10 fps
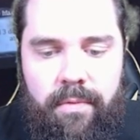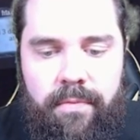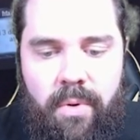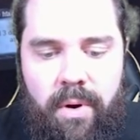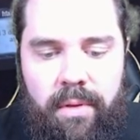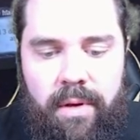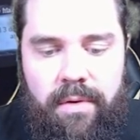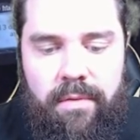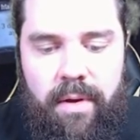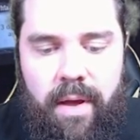foiling,
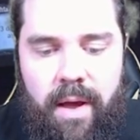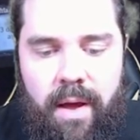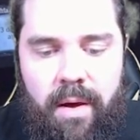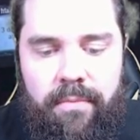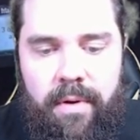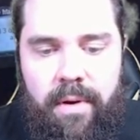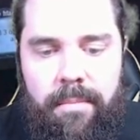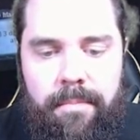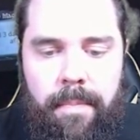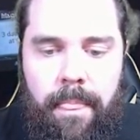just like
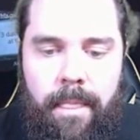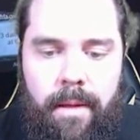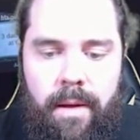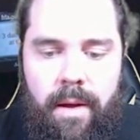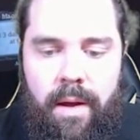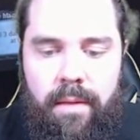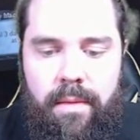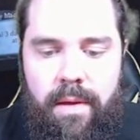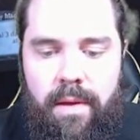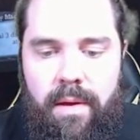Alpha. And
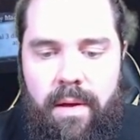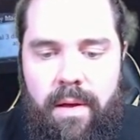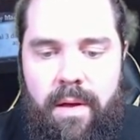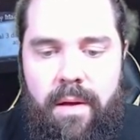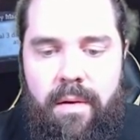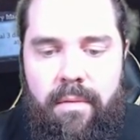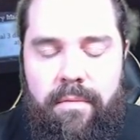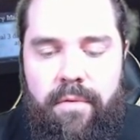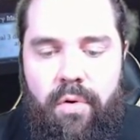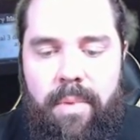the
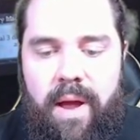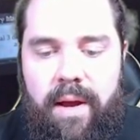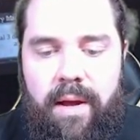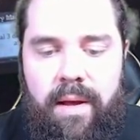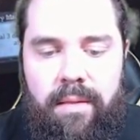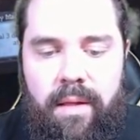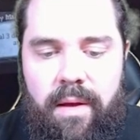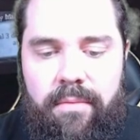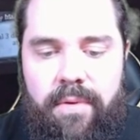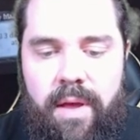full back. I
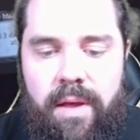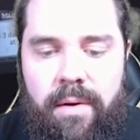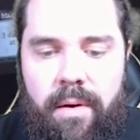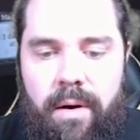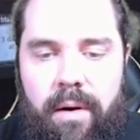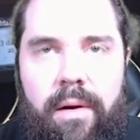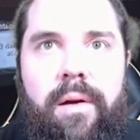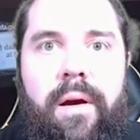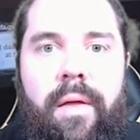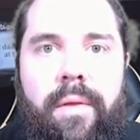love the hidden art
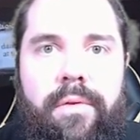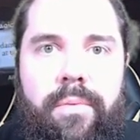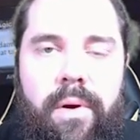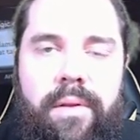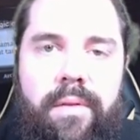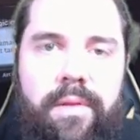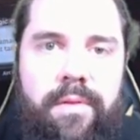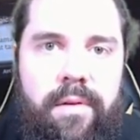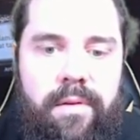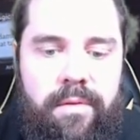on this one.
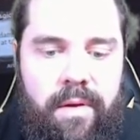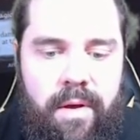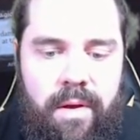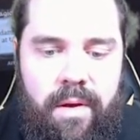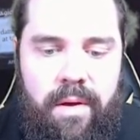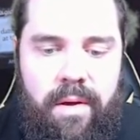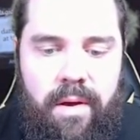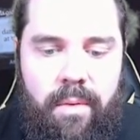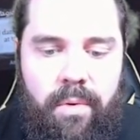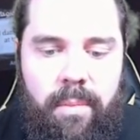This is
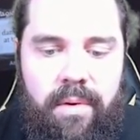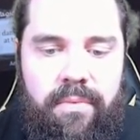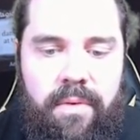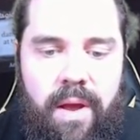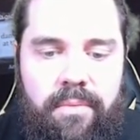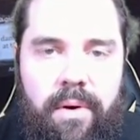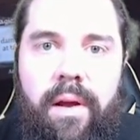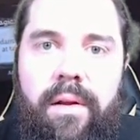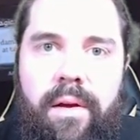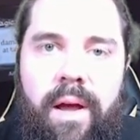one of my
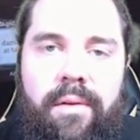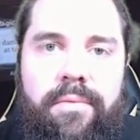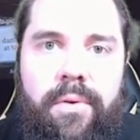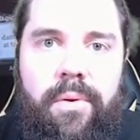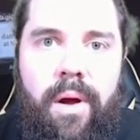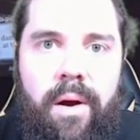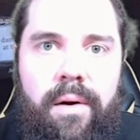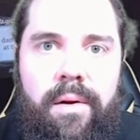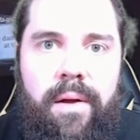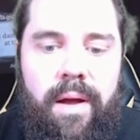favorite full
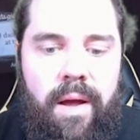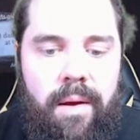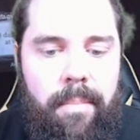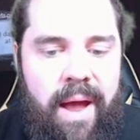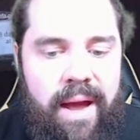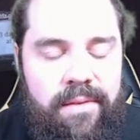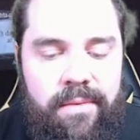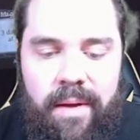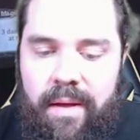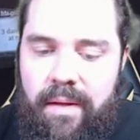art
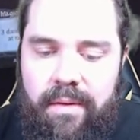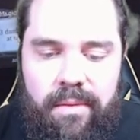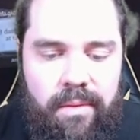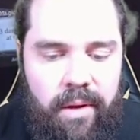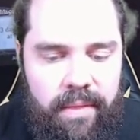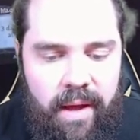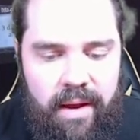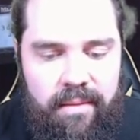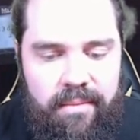backs. Look at that.